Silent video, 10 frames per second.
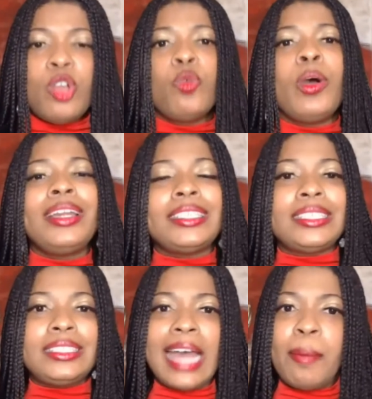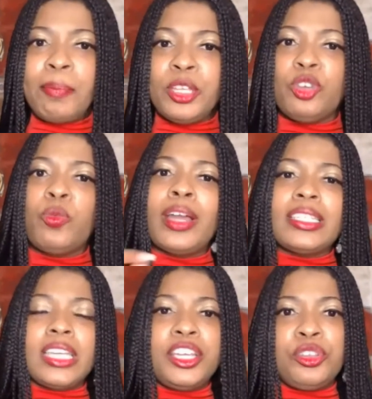What is stopping you? What
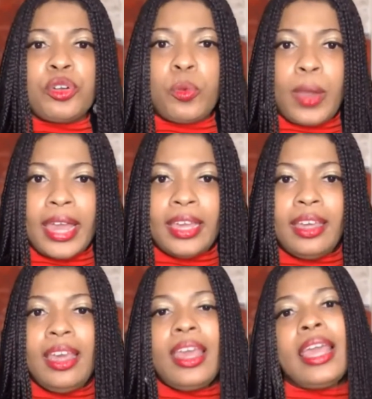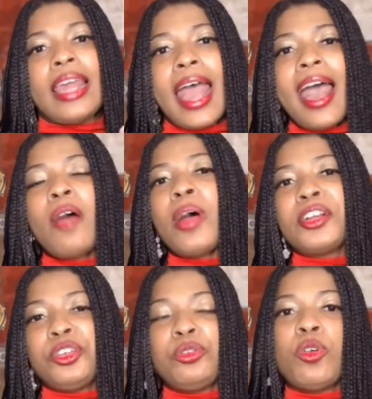is in your way? And how
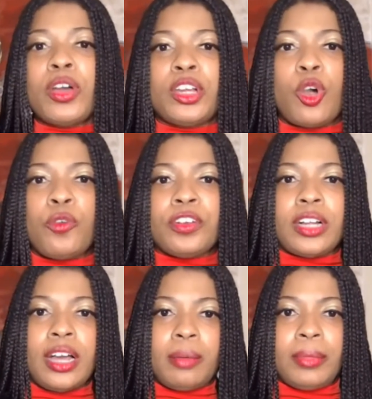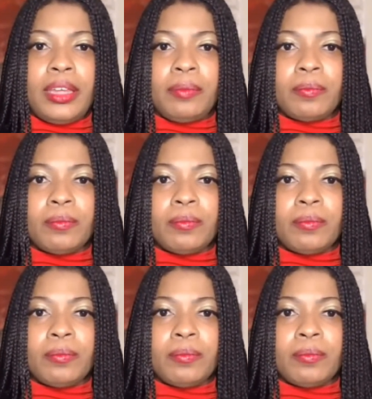are you going to overcome it?